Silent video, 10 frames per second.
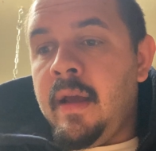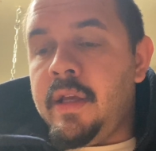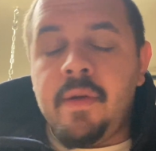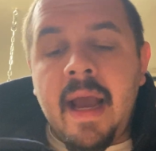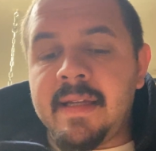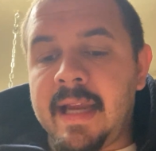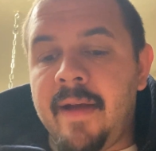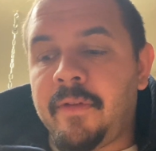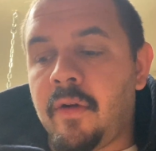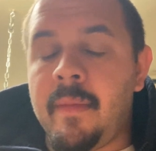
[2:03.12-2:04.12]
you guys
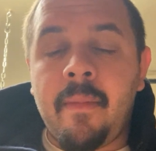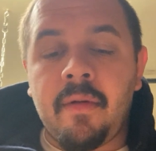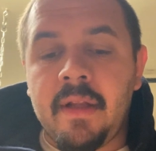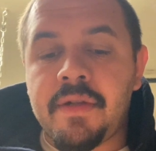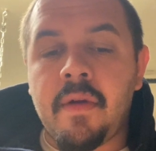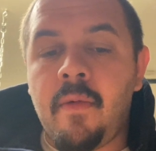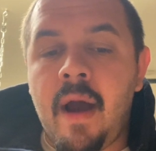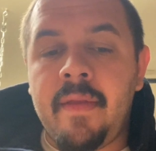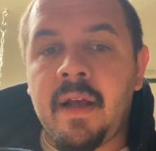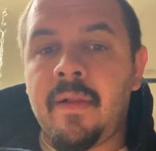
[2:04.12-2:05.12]
have to remember, let's
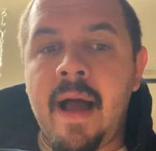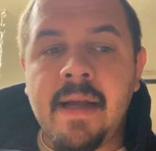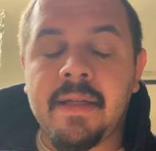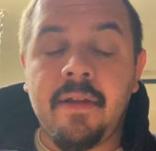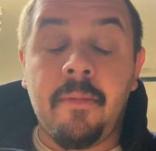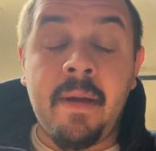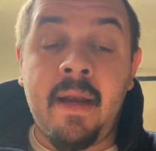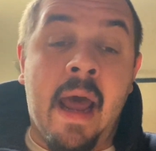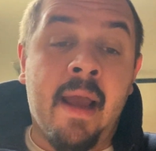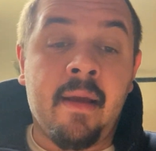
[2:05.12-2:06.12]
rewind the clocks a little bit.
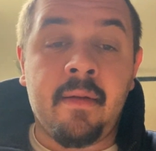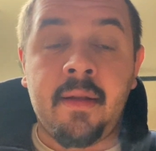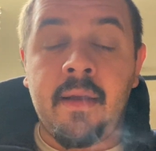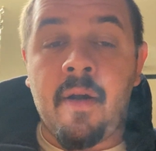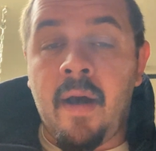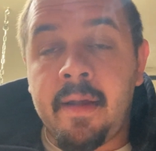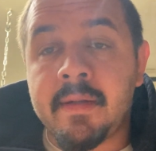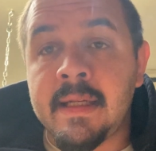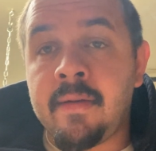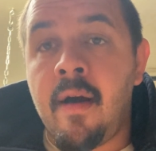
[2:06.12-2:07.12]
And I
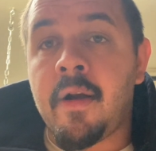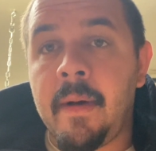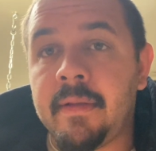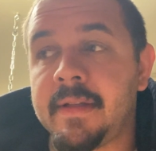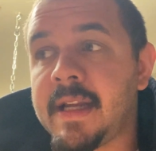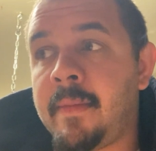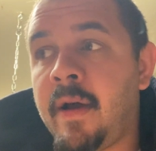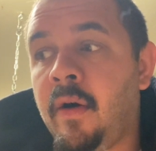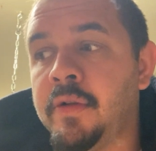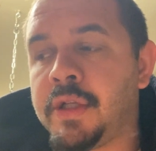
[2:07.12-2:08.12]
used to talk about this on
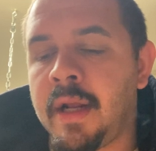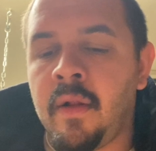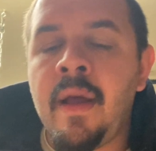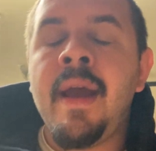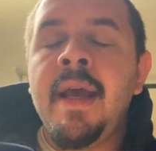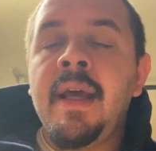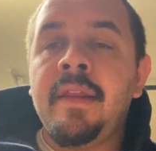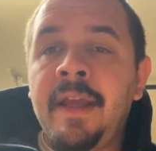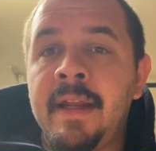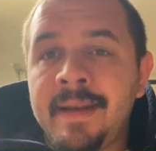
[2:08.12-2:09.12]
my old channel.
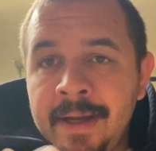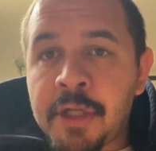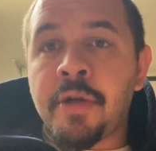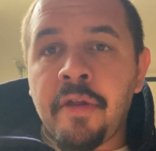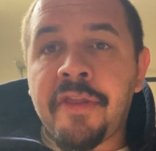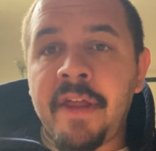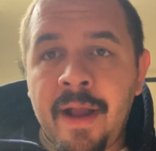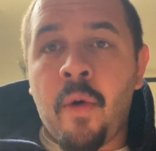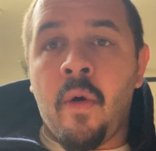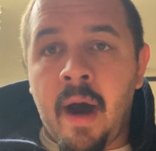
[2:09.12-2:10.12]
The initial
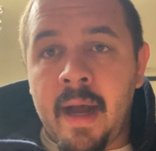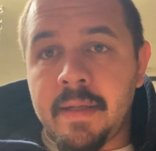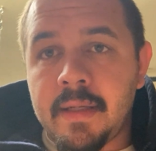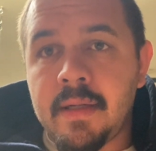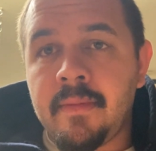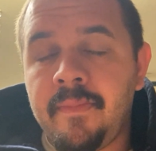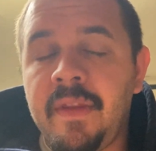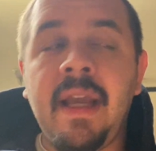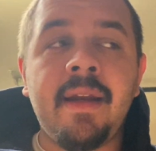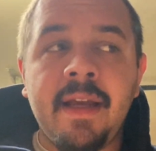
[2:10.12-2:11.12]
thing
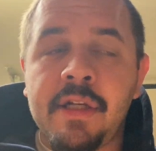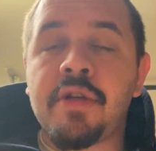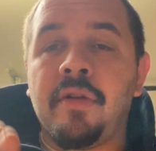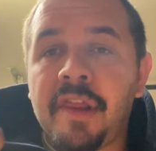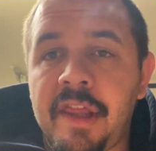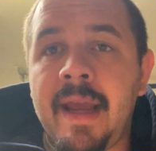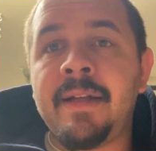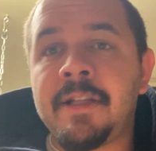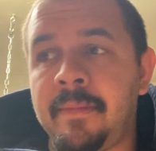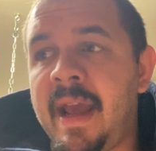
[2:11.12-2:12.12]

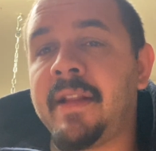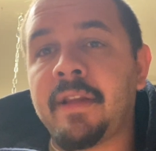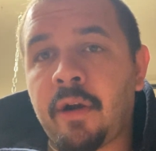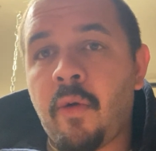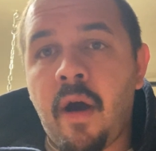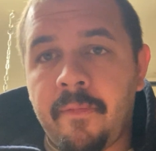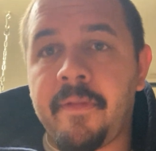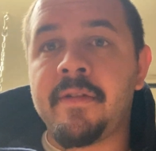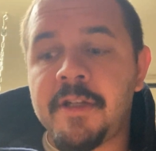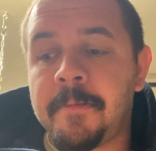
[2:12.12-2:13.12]
to make the
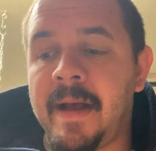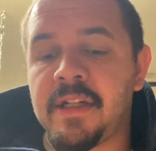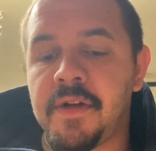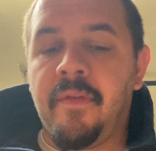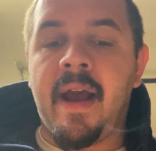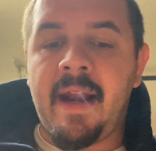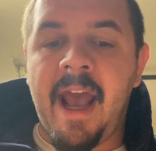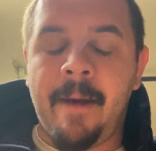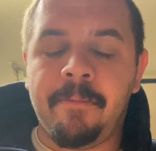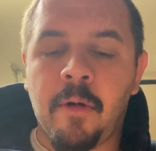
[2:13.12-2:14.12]
Crawford and Spence fight
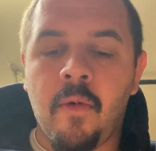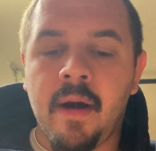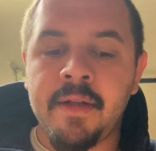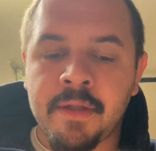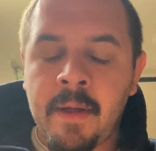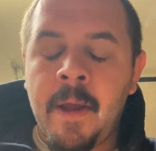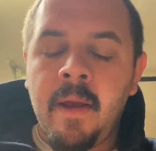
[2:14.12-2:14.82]
happen was